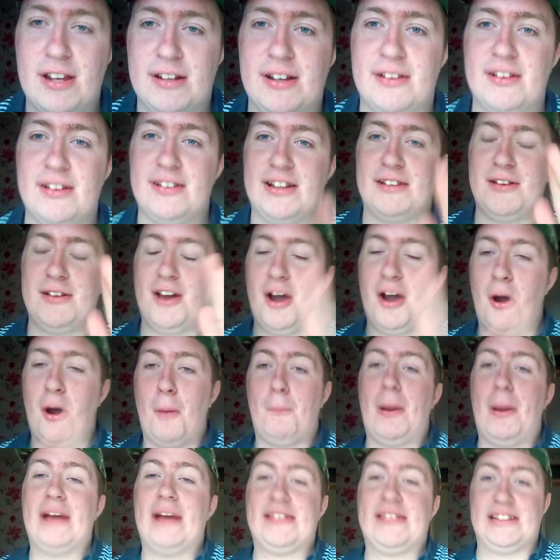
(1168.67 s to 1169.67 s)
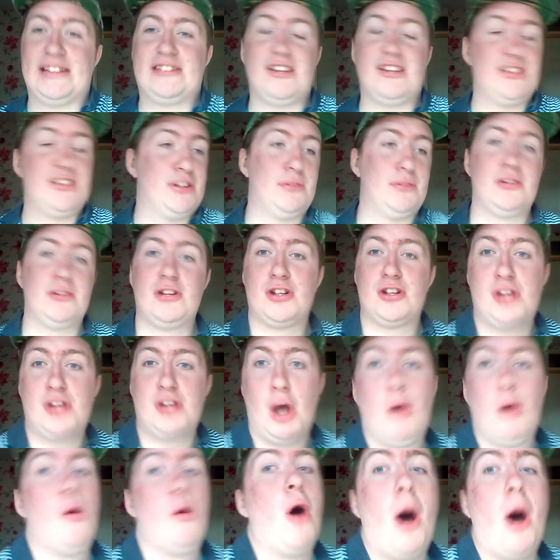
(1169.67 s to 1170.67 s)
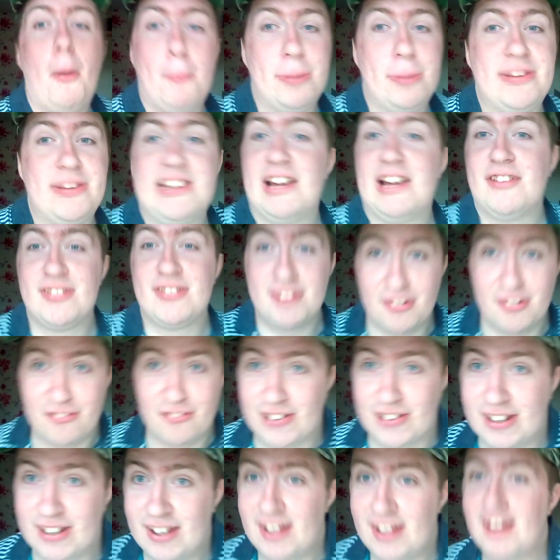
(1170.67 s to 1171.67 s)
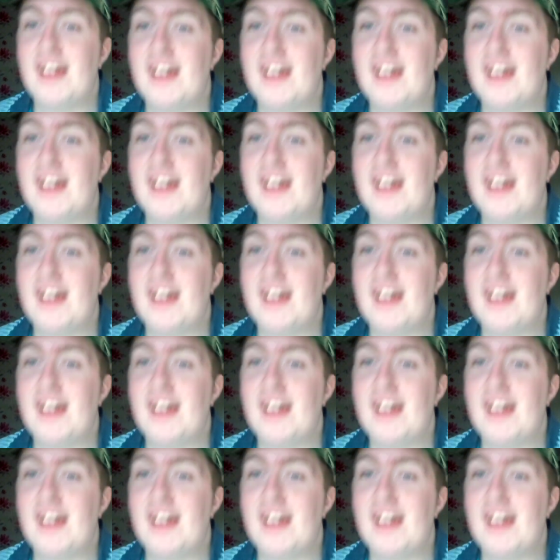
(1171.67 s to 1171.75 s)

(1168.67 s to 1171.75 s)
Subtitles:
do? Basically, it's like you're doing the total opposite of something.